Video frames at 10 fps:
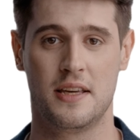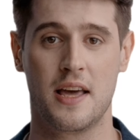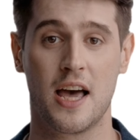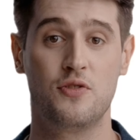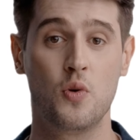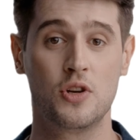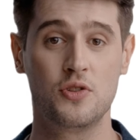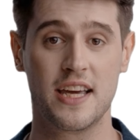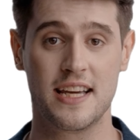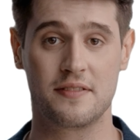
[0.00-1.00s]
If you are
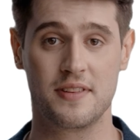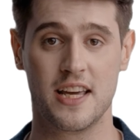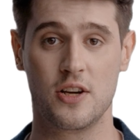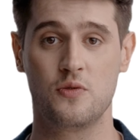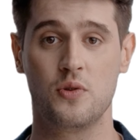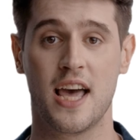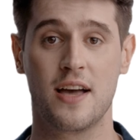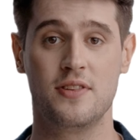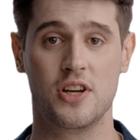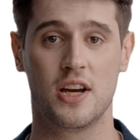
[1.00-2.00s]
creating videos with
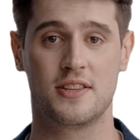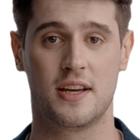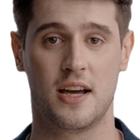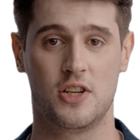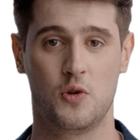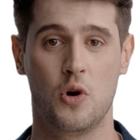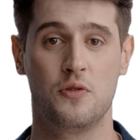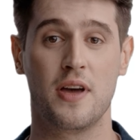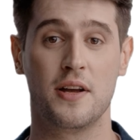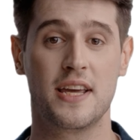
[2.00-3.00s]
avatars, you will
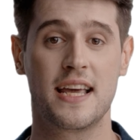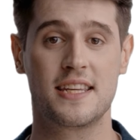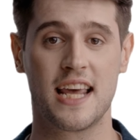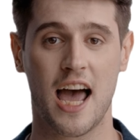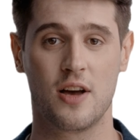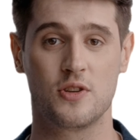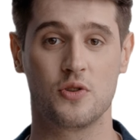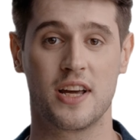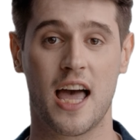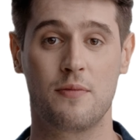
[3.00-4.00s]
very likely have those
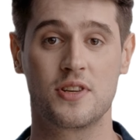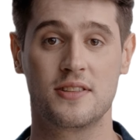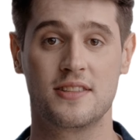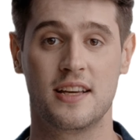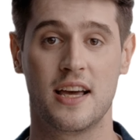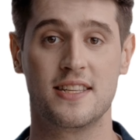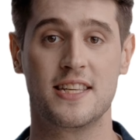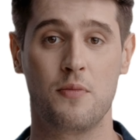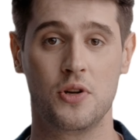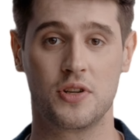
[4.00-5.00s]
captions.
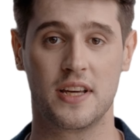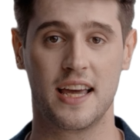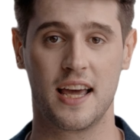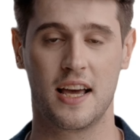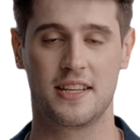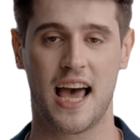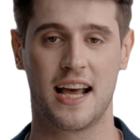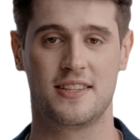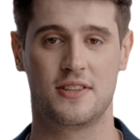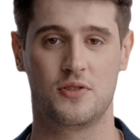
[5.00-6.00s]
Similarly,
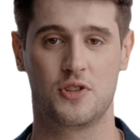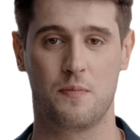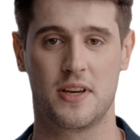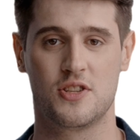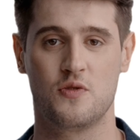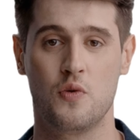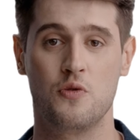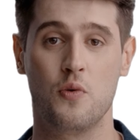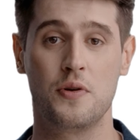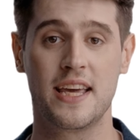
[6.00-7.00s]
text-to-speech tools
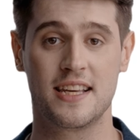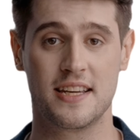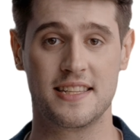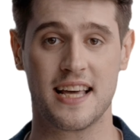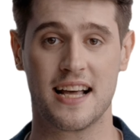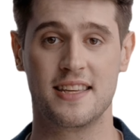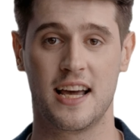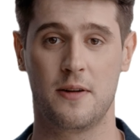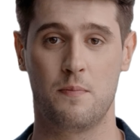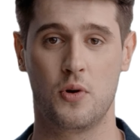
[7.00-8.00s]
will need this as an
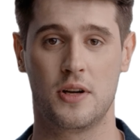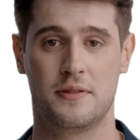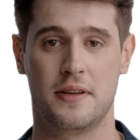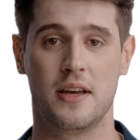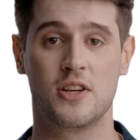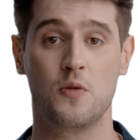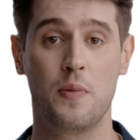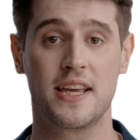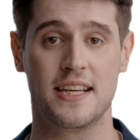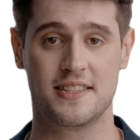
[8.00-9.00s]
input. You
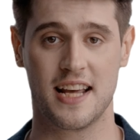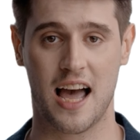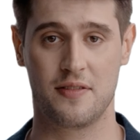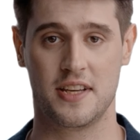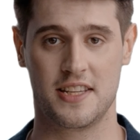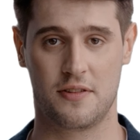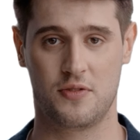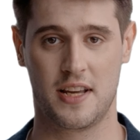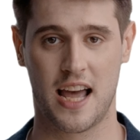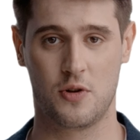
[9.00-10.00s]
may need to have it in
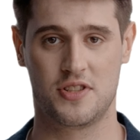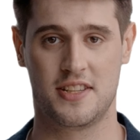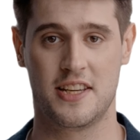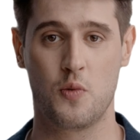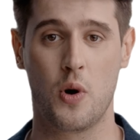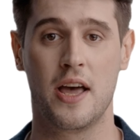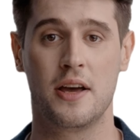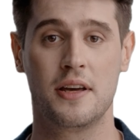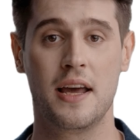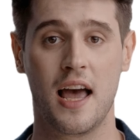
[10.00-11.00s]
different languages as
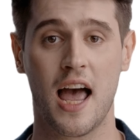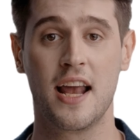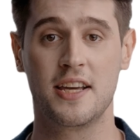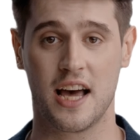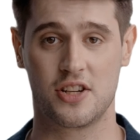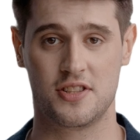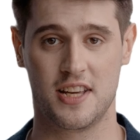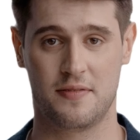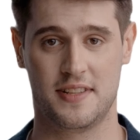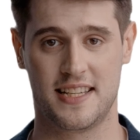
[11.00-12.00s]
well, and at Lecture
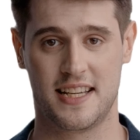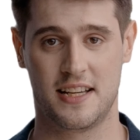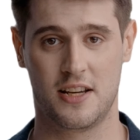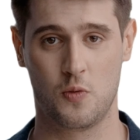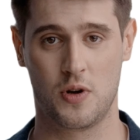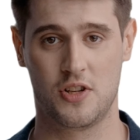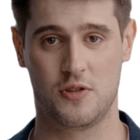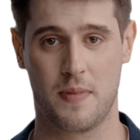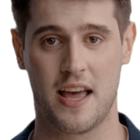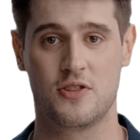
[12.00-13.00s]
17, we use
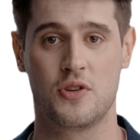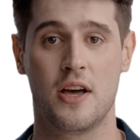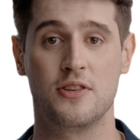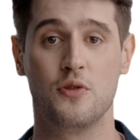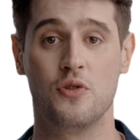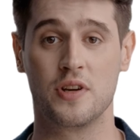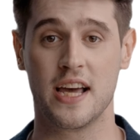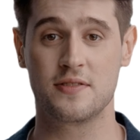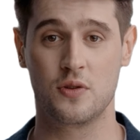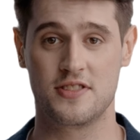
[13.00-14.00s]
Maestra to
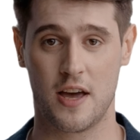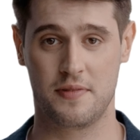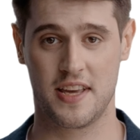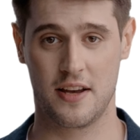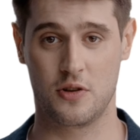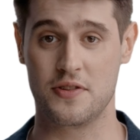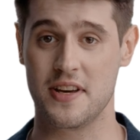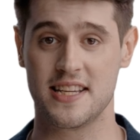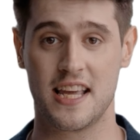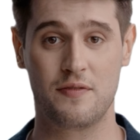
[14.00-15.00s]
create those subtitles
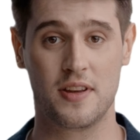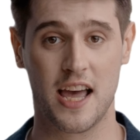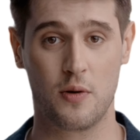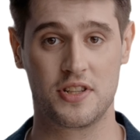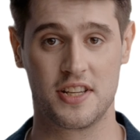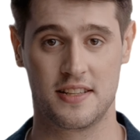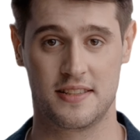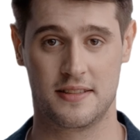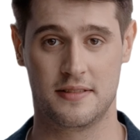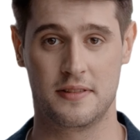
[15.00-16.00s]
in different languages.